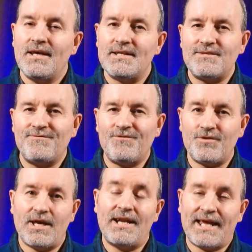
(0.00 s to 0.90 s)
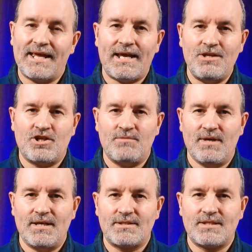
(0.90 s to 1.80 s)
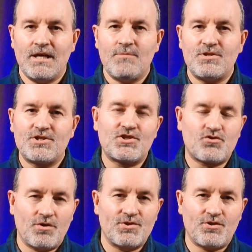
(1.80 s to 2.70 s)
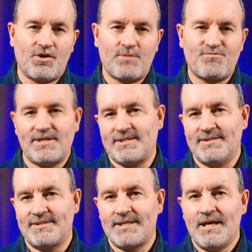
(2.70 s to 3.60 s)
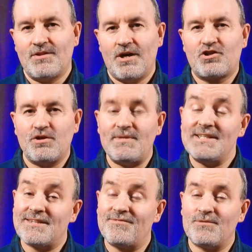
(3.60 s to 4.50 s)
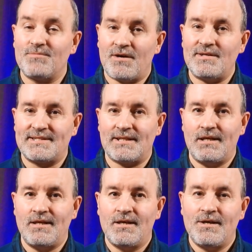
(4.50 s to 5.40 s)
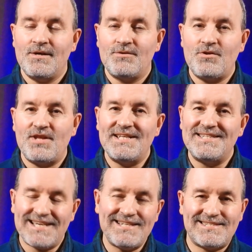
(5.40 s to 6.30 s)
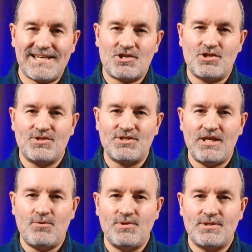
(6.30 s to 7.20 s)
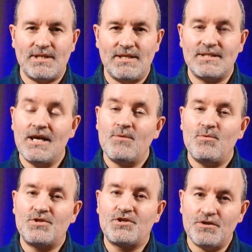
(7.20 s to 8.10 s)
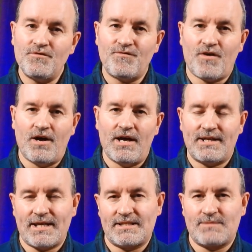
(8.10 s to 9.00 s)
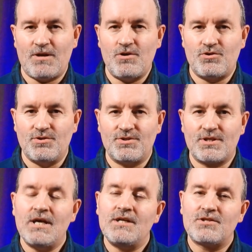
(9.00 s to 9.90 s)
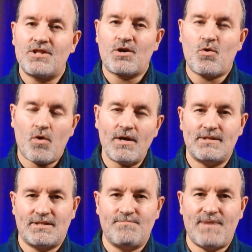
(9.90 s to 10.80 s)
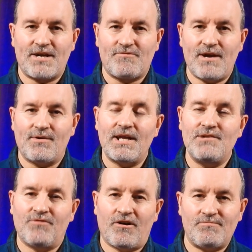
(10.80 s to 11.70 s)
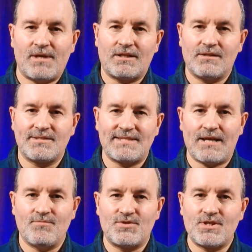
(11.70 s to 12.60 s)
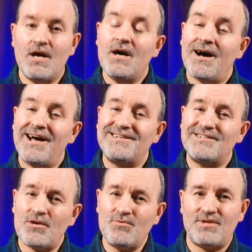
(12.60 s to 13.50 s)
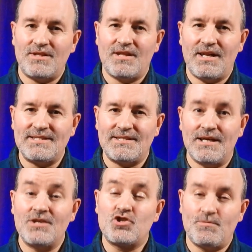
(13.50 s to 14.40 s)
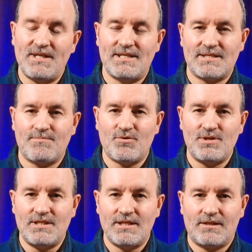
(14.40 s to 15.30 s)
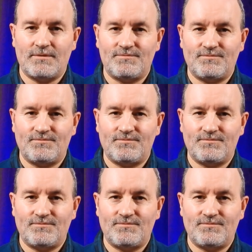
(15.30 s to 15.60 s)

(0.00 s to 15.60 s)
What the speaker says: It's a fun and engaging mix with a strong sonic presence that accompanies the film nicely, through the intense action sequences with gunfire and explosions to the quieter background environmental sounds. I don't think the listener should be disappointed.